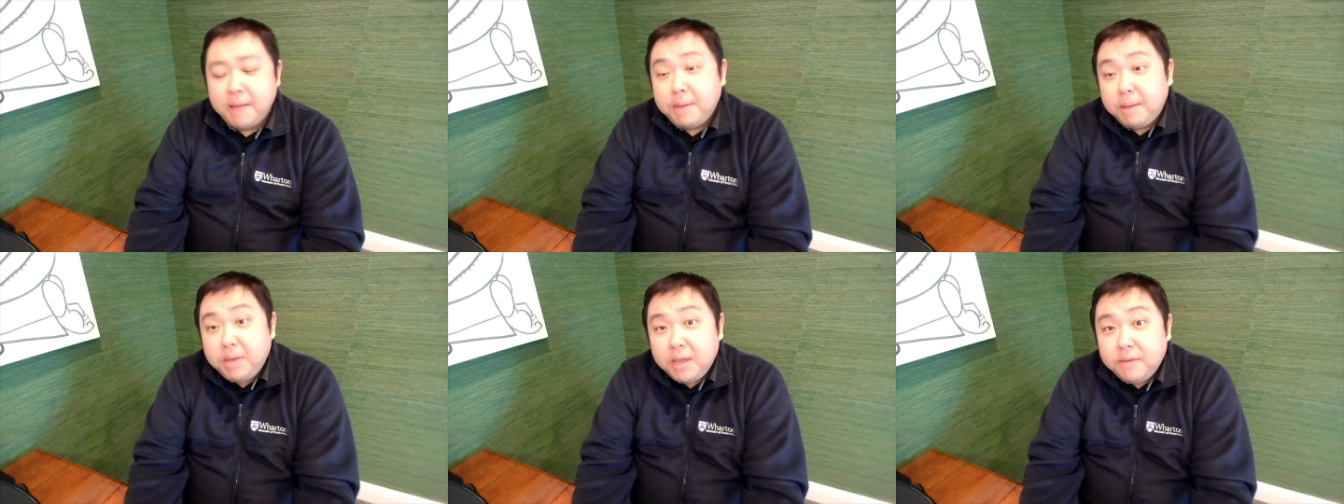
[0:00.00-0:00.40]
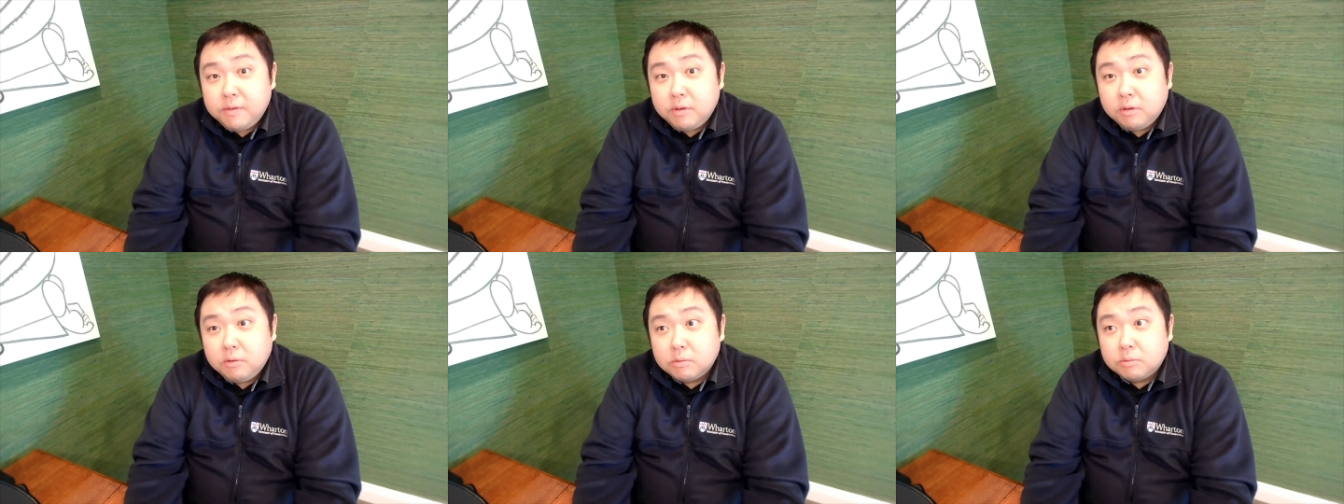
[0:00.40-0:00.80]
and maybe
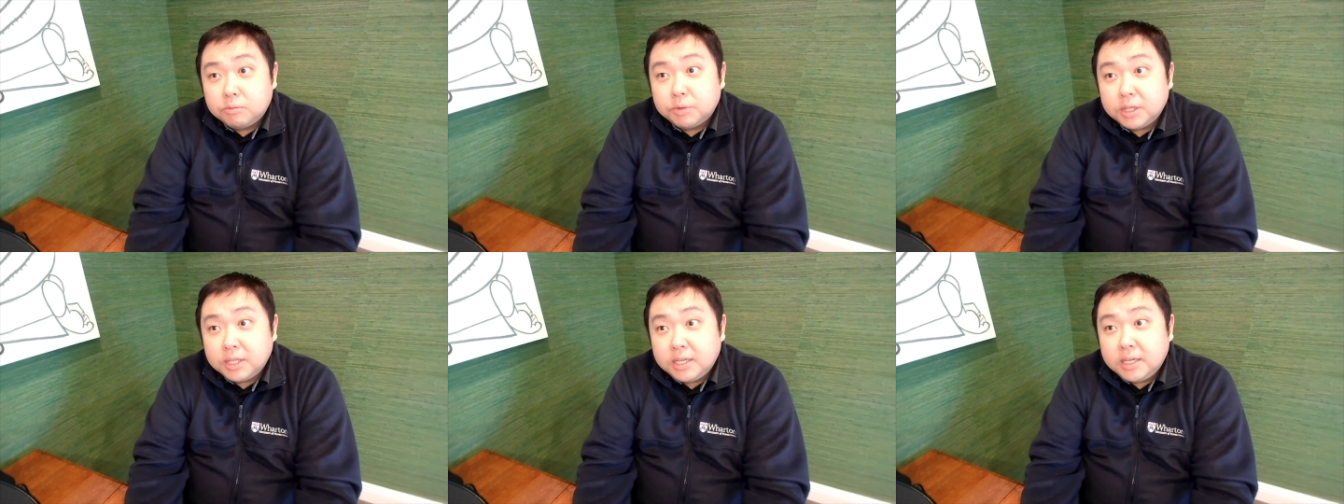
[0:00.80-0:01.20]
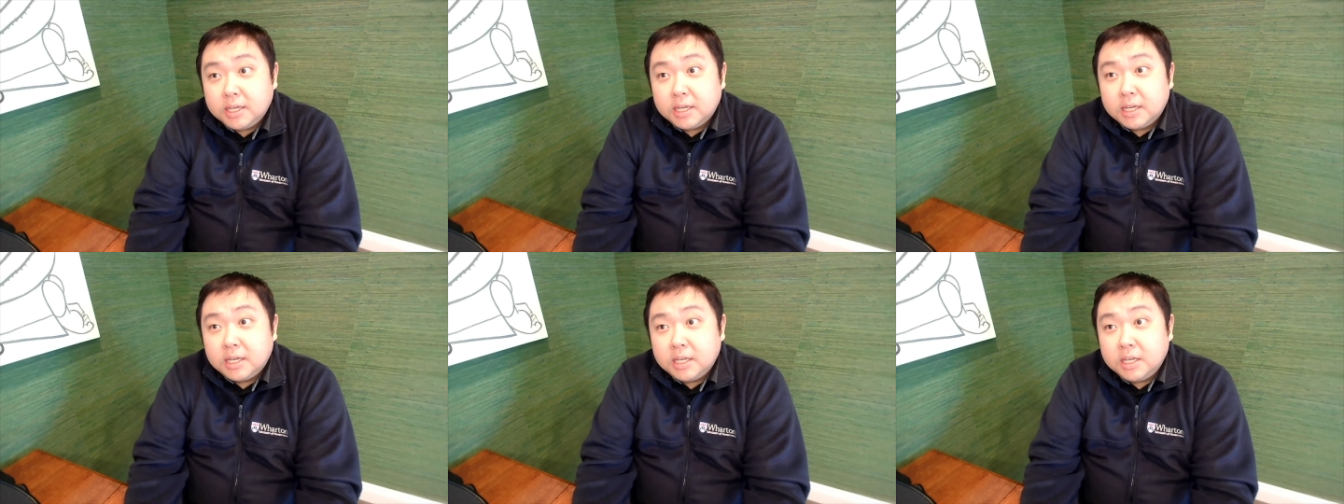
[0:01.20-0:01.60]
even
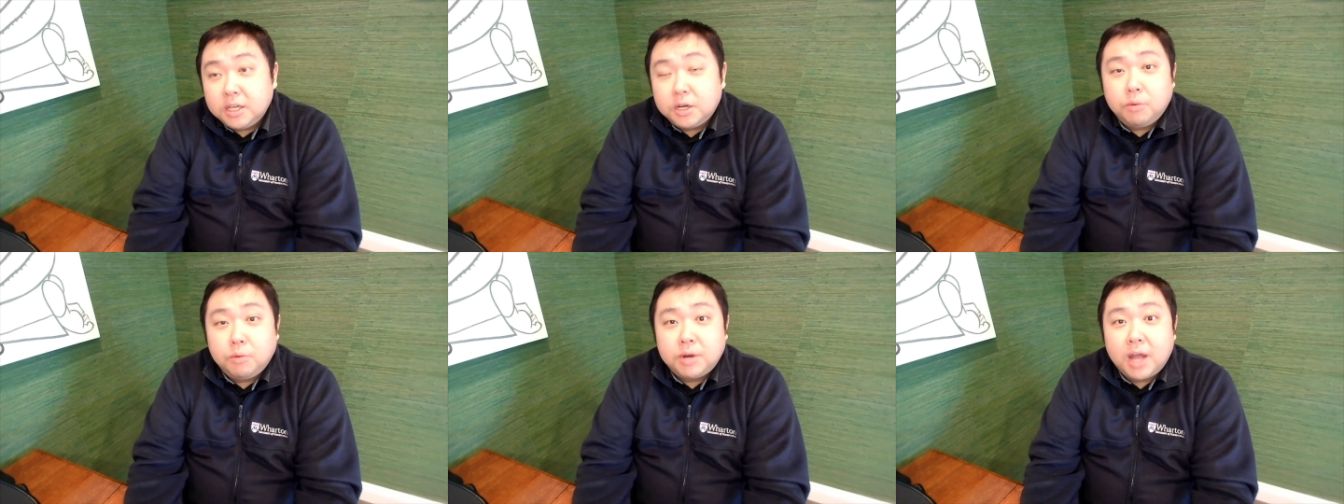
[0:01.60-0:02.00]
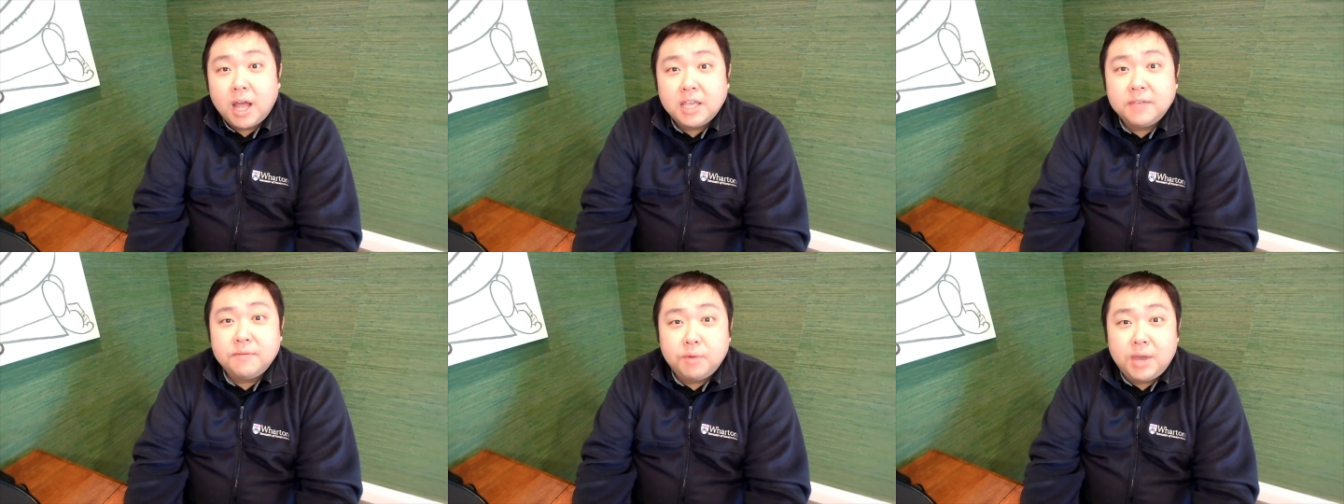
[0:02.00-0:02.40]
really, you know,
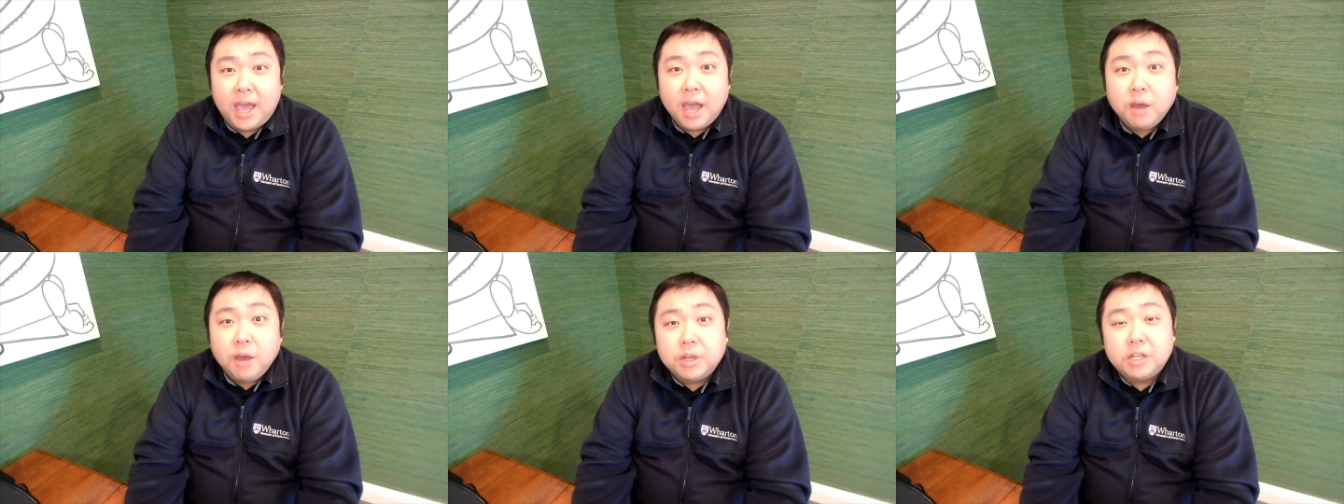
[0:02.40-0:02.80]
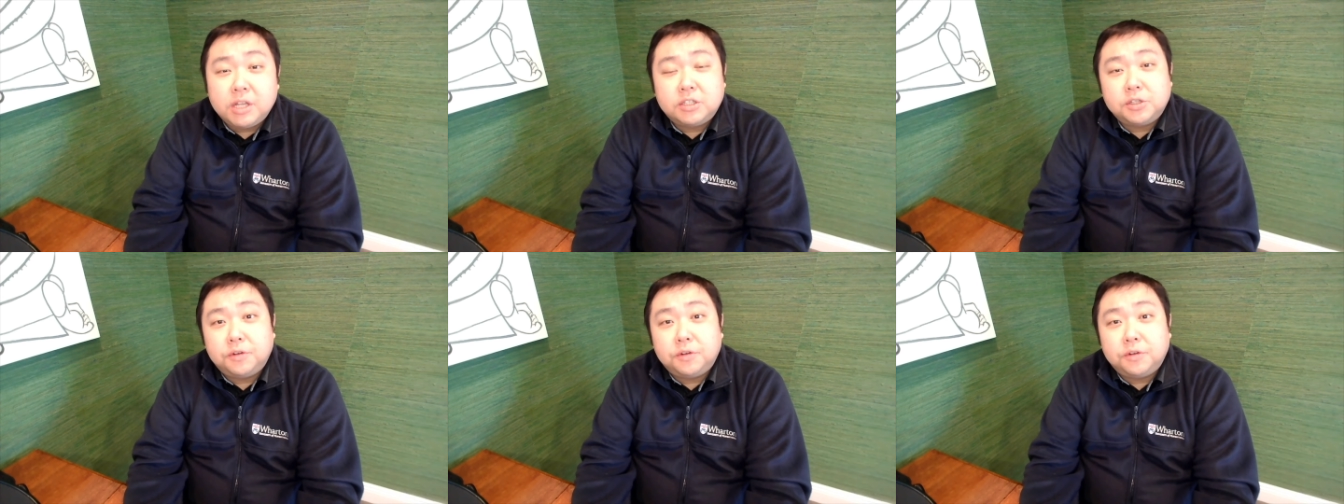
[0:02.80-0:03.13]
not give away equity so